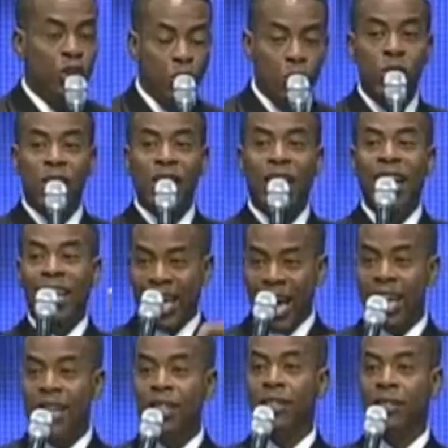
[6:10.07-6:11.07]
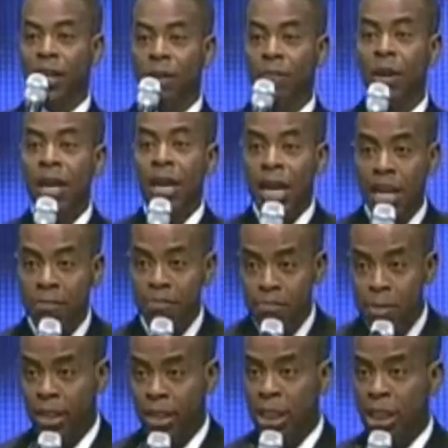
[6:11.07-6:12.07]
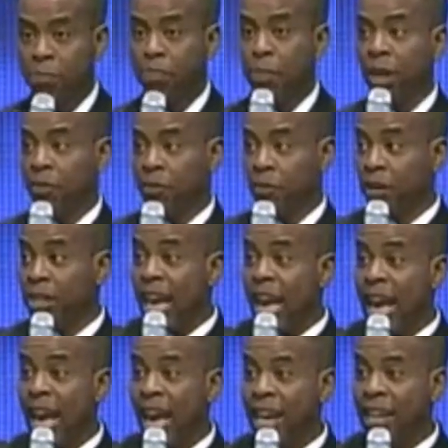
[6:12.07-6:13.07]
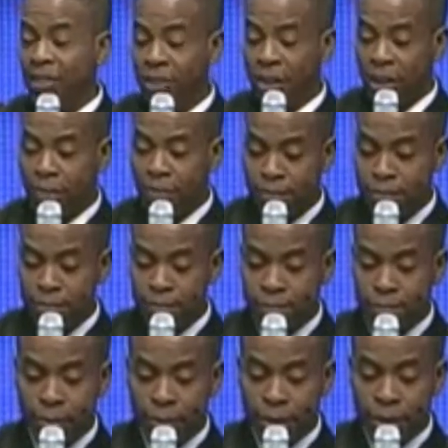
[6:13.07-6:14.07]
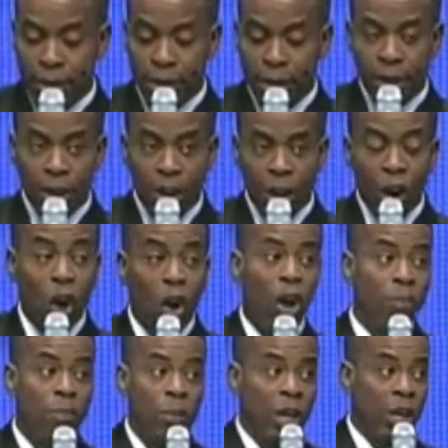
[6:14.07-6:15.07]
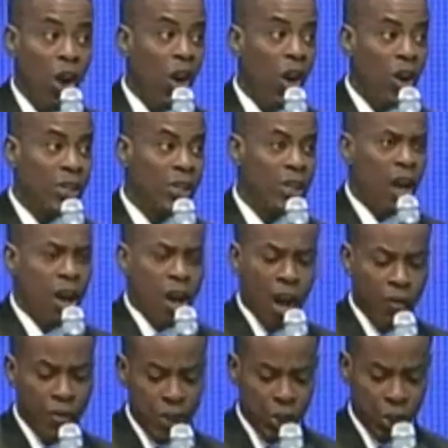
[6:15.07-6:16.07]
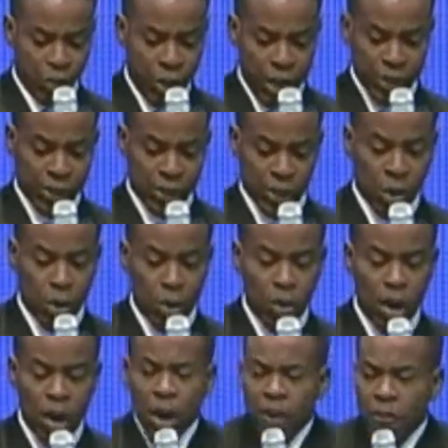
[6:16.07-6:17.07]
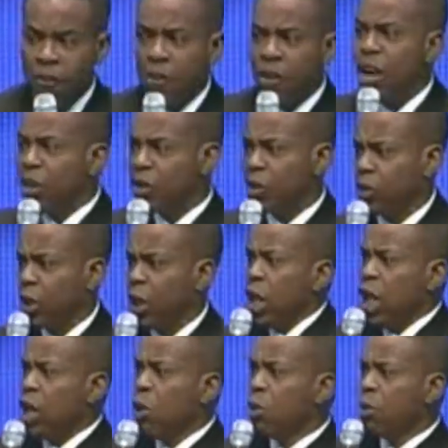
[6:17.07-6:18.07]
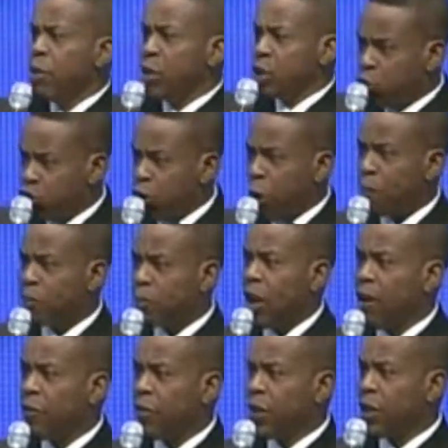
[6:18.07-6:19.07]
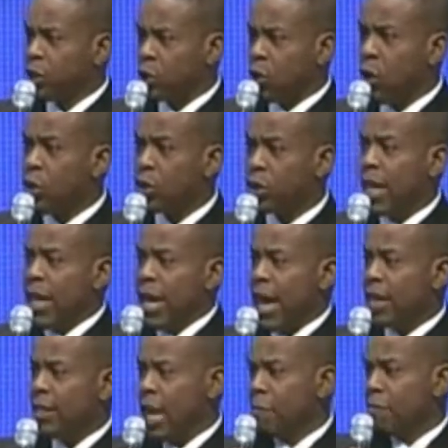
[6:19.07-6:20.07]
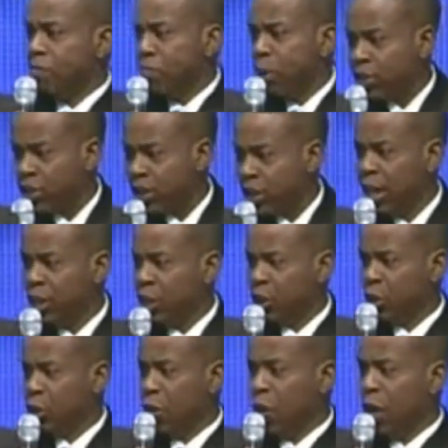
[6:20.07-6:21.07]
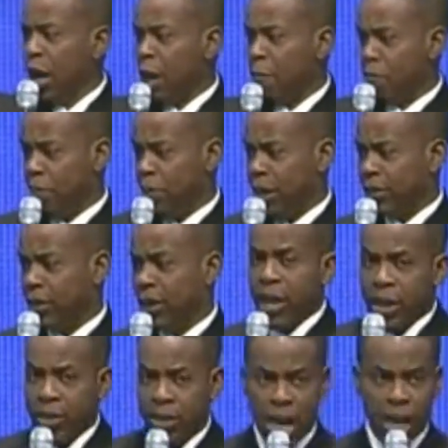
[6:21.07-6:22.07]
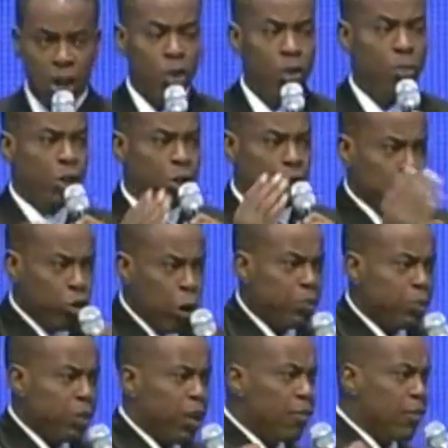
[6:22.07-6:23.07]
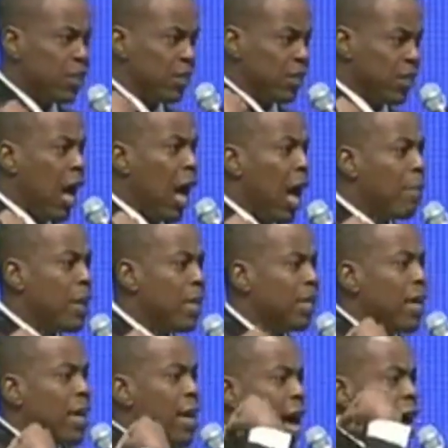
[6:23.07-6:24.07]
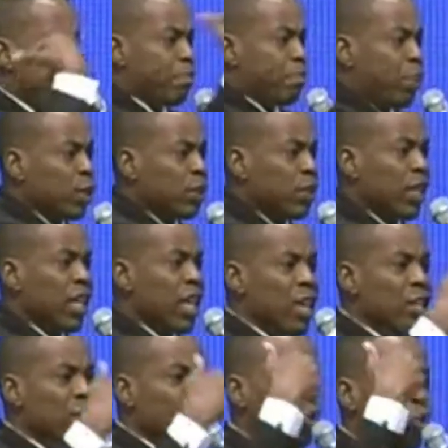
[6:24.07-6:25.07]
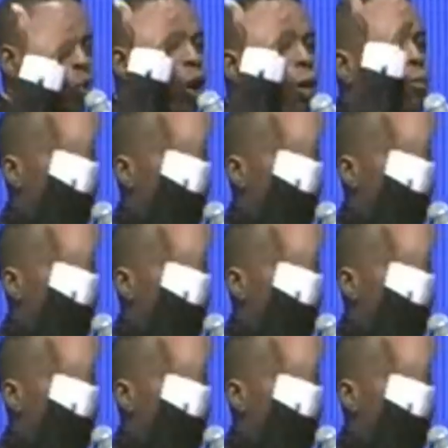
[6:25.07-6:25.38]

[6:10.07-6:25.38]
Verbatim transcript: used against him in Mrs. Potiphar's hand all because of his dress code. First, he would be stripped of his coat and then put into a pit. Then he would be stripped of his garment and put into